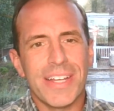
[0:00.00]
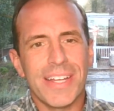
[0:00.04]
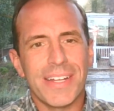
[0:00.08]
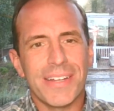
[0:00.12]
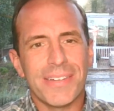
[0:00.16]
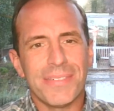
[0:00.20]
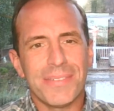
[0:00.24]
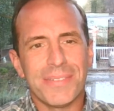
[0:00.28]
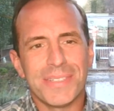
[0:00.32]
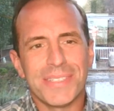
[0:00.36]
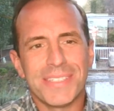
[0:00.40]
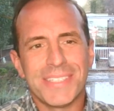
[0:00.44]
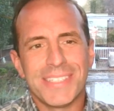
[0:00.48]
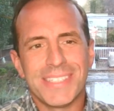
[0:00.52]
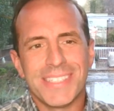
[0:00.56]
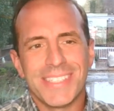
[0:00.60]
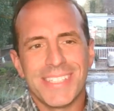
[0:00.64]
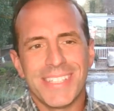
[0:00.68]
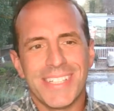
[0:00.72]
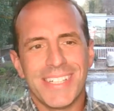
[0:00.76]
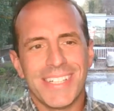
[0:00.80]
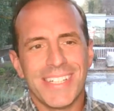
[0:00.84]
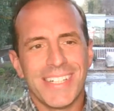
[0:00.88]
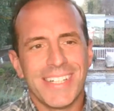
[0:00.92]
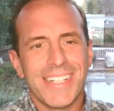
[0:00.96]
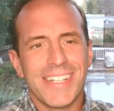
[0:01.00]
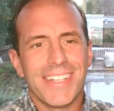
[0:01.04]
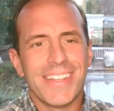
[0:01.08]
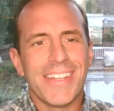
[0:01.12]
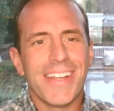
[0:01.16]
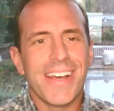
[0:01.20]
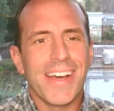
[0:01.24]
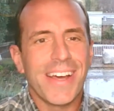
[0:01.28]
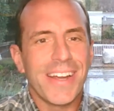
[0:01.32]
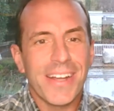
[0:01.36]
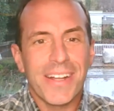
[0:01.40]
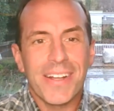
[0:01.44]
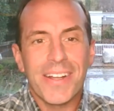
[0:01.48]
and
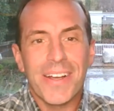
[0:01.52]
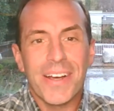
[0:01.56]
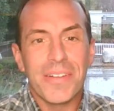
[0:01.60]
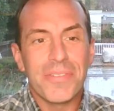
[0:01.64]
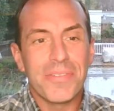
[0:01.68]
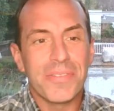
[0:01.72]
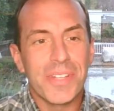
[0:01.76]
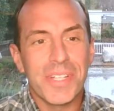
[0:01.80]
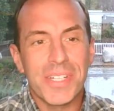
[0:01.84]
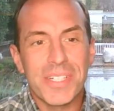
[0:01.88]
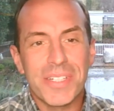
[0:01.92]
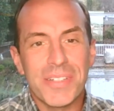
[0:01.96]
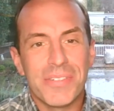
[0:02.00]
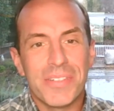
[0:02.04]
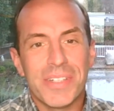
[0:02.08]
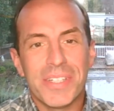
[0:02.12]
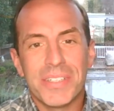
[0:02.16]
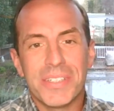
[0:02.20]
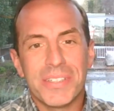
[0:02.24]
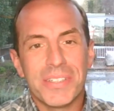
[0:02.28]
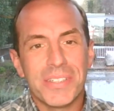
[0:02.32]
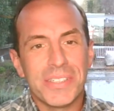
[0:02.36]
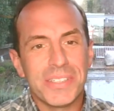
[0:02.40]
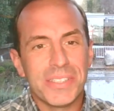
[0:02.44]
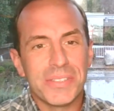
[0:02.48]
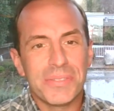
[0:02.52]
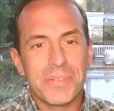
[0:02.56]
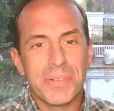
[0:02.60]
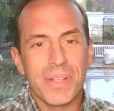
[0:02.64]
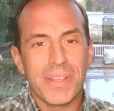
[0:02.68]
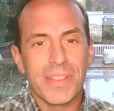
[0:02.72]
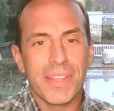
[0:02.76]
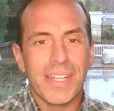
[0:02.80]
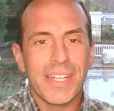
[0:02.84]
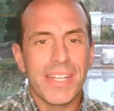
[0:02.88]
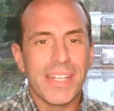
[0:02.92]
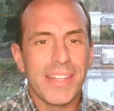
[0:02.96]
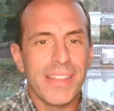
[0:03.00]
not a conflict of interest
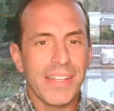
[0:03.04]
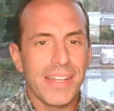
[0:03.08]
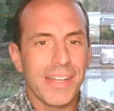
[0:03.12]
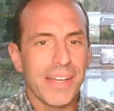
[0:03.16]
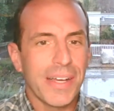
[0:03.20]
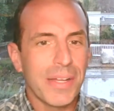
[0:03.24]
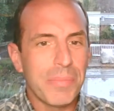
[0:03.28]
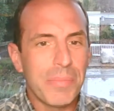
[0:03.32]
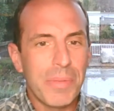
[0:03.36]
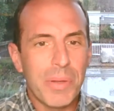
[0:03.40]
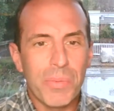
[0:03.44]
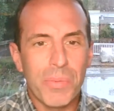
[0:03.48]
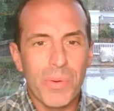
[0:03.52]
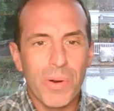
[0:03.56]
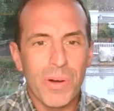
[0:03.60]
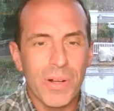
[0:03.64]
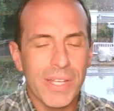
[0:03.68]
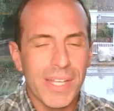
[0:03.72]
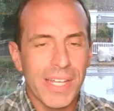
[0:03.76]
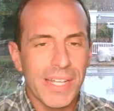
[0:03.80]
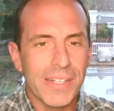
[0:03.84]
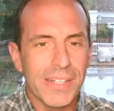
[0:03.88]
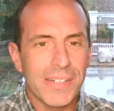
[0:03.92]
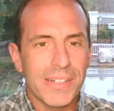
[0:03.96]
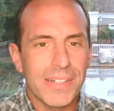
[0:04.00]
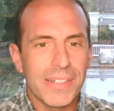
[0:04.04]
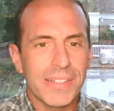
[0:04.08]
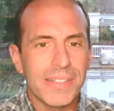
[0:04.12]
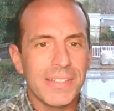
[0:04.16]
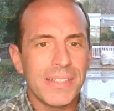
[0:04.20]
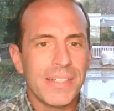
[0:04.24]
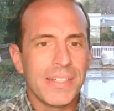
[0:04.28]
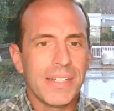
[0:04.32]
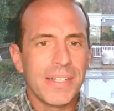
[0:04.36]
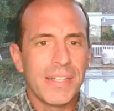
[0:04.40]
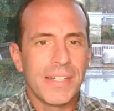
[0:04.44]
with anything I'd be working on,